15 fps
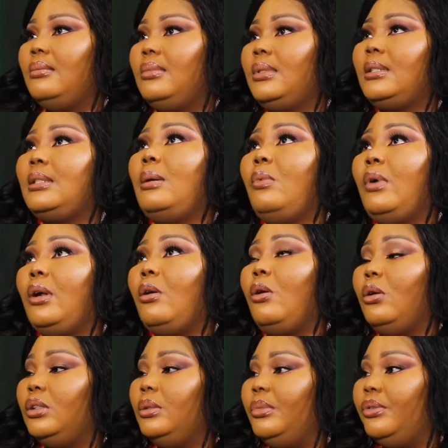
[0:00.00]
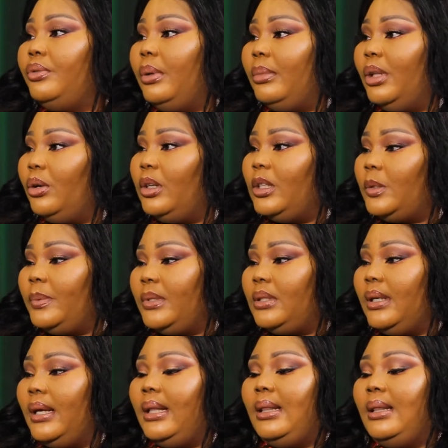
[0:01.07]
Someone called me from the
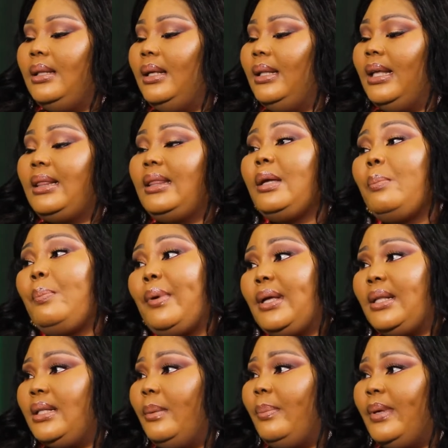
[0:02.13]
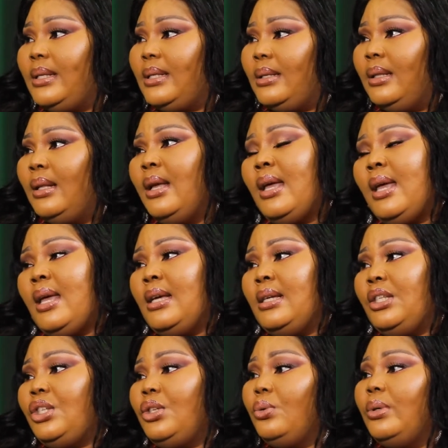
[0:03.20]
hospital, and the thing pained the person.
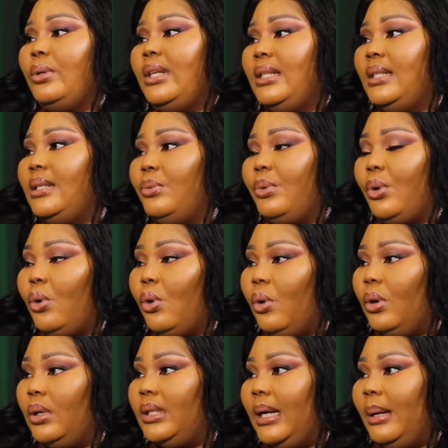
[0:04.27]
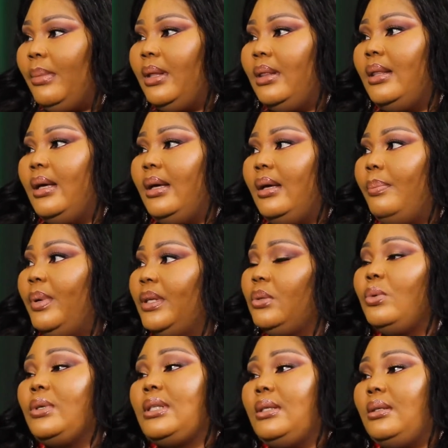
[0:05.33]
She couldn't record. The
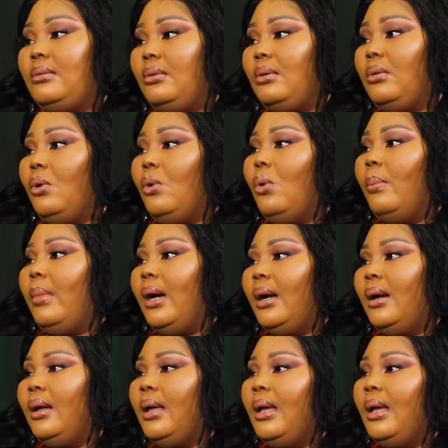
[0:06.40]
person was in coma,